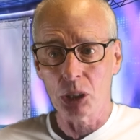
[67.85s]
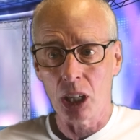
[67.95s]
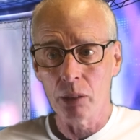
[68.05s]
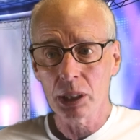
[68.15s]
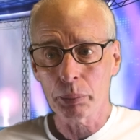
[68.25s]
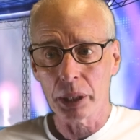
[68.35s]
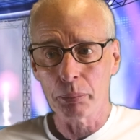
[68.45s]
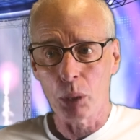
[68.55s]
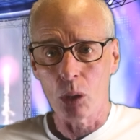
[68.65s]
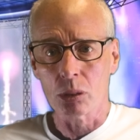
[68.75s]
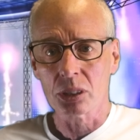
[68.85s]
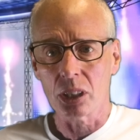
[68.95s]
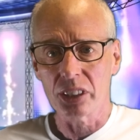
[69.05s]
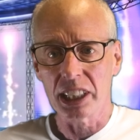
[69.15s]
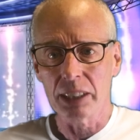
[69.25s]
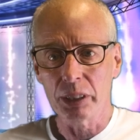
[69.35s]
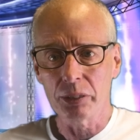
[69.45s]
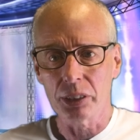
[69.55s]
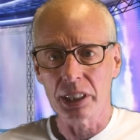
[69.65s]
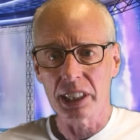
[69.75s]
over speed bongs on the
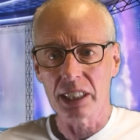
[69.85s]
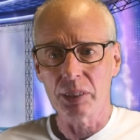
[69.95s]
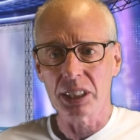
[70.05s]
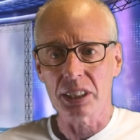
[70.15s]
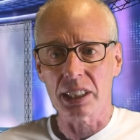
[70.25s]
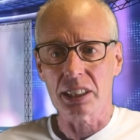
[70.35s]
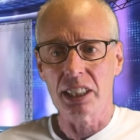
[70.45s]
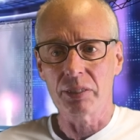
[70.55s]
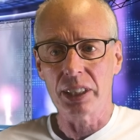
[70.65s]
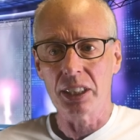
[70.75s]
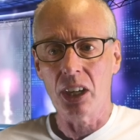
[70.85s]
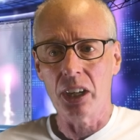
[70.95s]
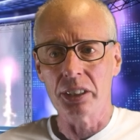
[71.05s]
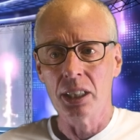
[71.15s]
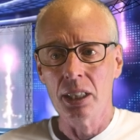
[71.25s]
EV3, EV6 and EV9,